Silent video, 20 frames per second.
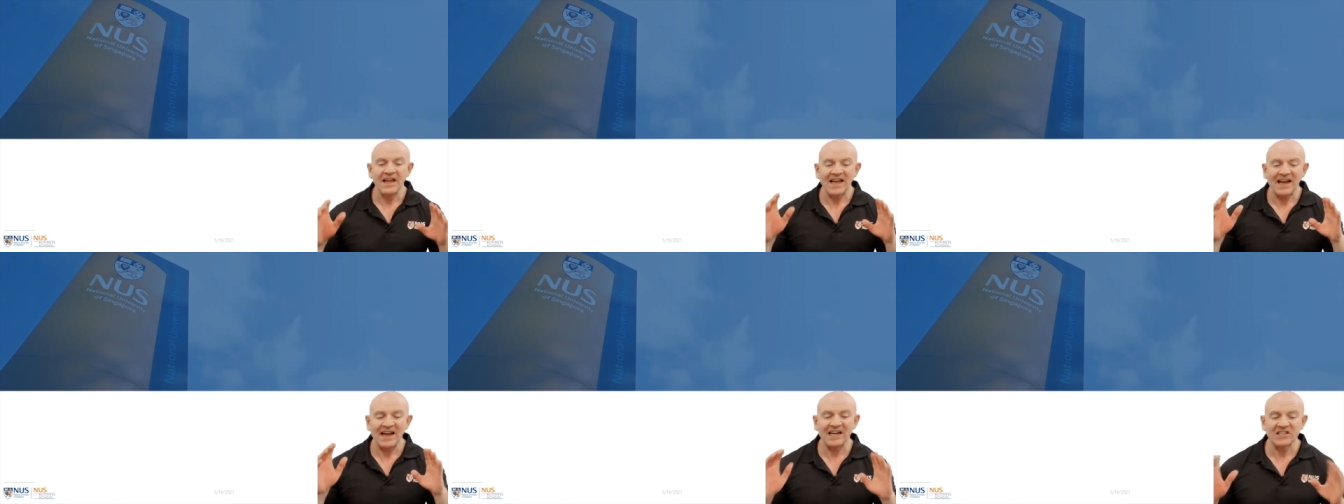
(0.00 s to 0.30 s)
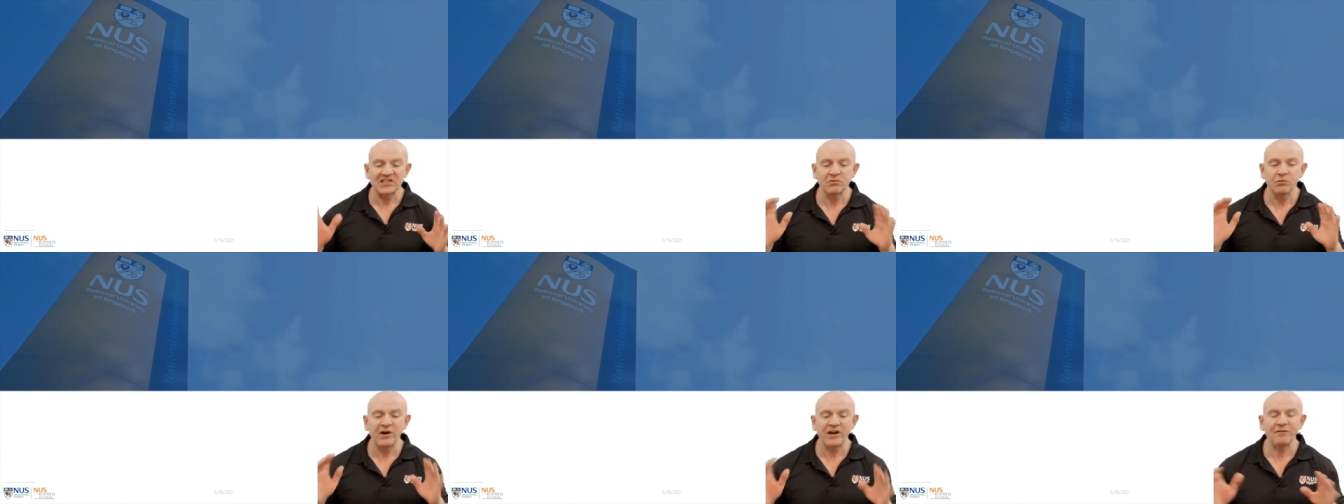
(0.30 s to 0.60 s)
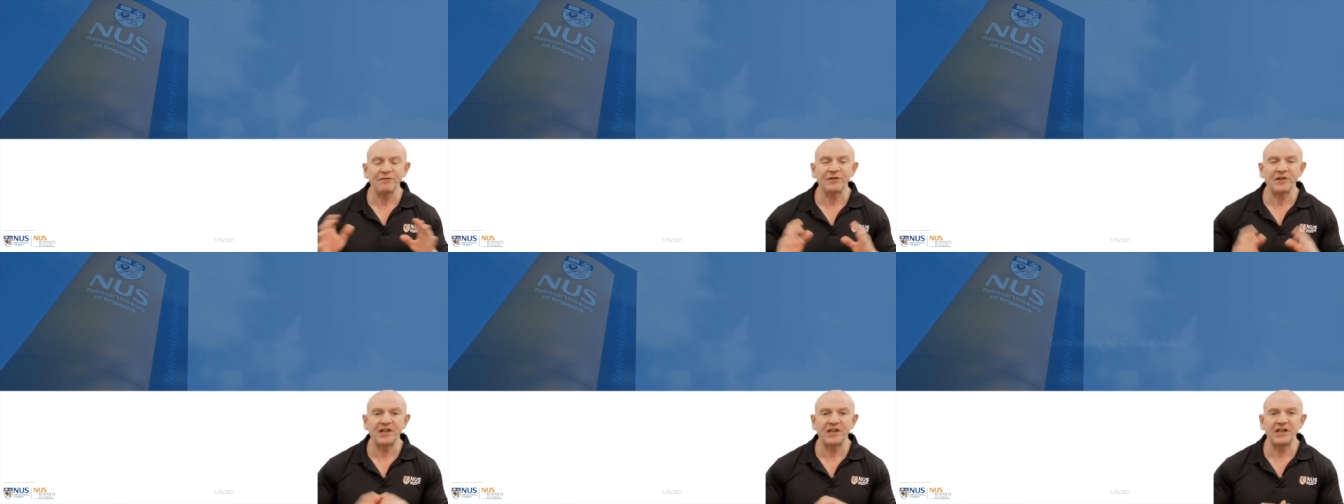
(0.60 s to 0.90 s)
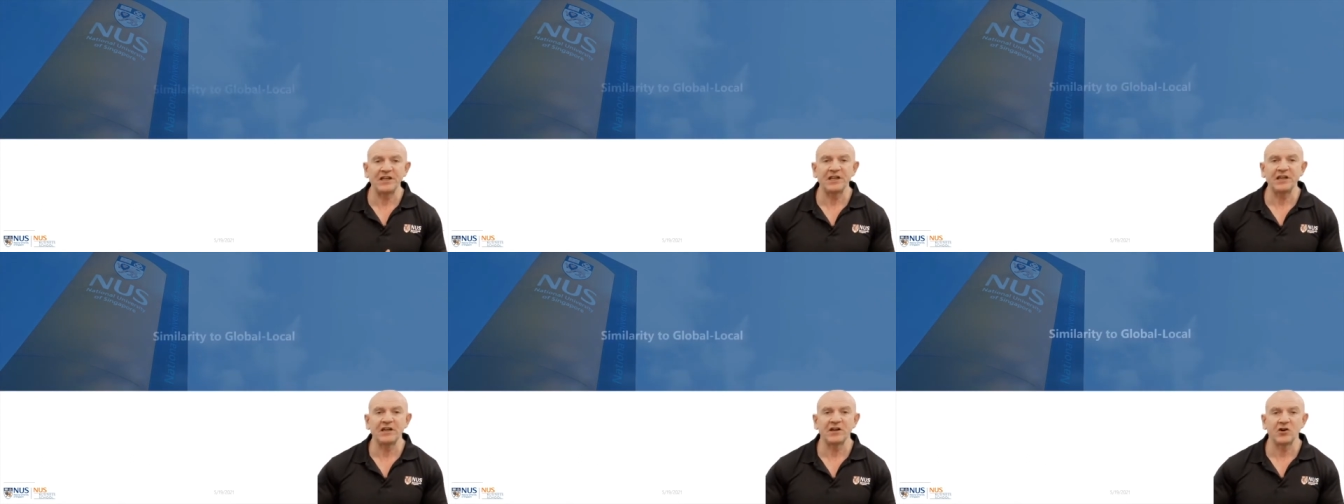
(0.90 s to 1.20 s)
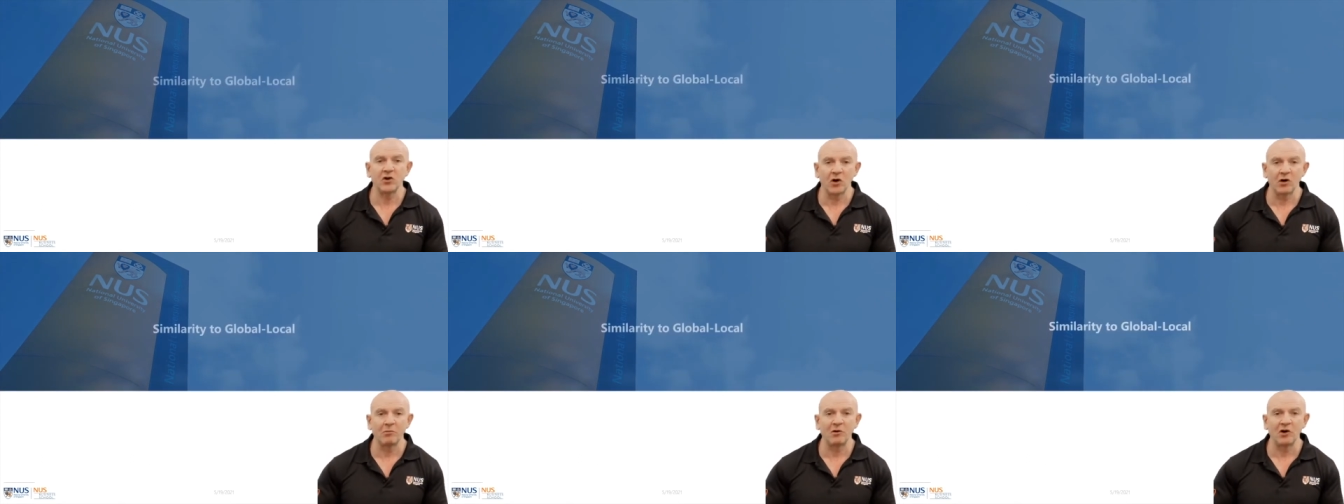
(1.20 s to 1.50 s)
As with the
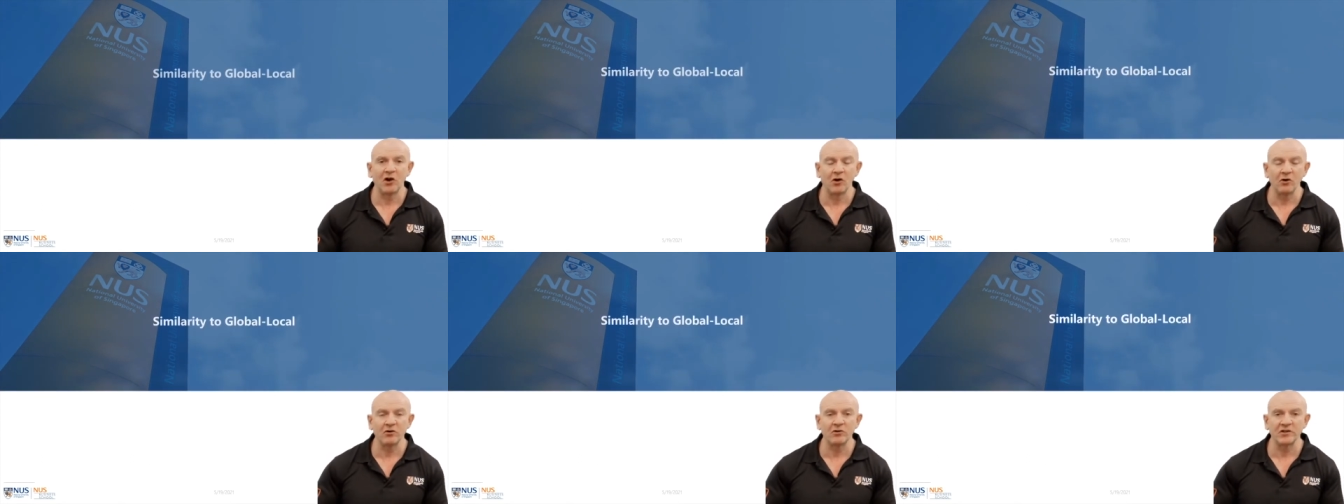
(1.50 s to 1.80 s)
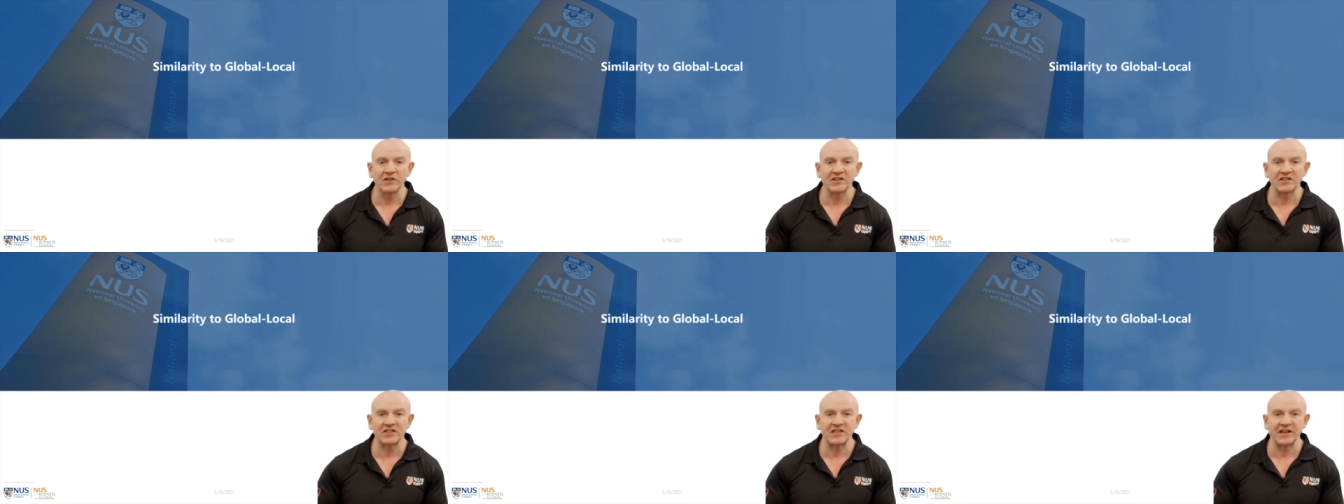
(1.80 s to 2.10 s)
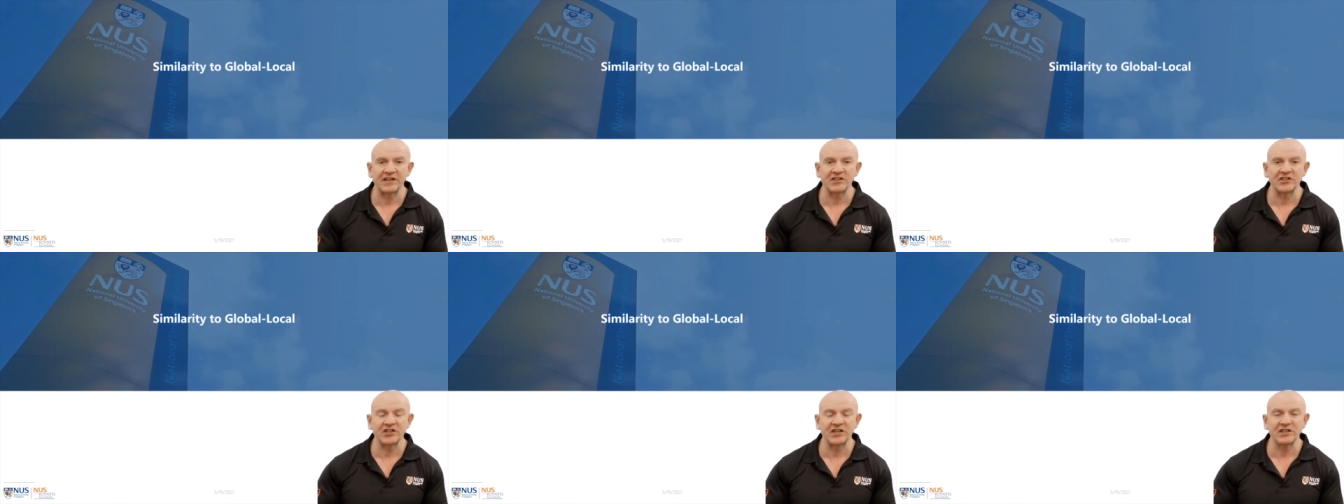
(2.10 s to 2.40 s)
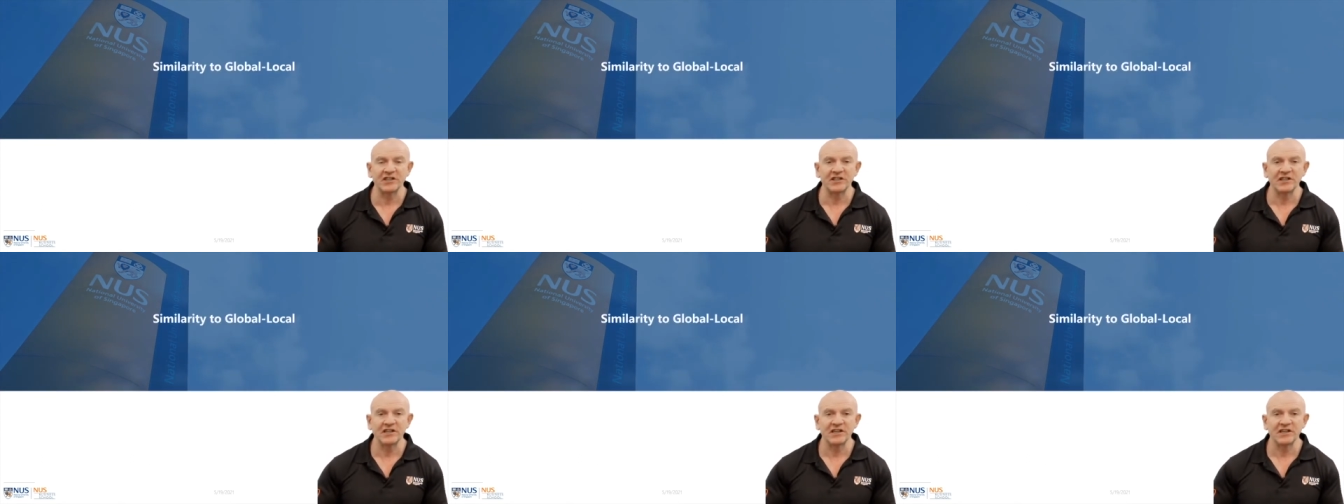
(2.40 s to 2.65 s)
global-local distinction,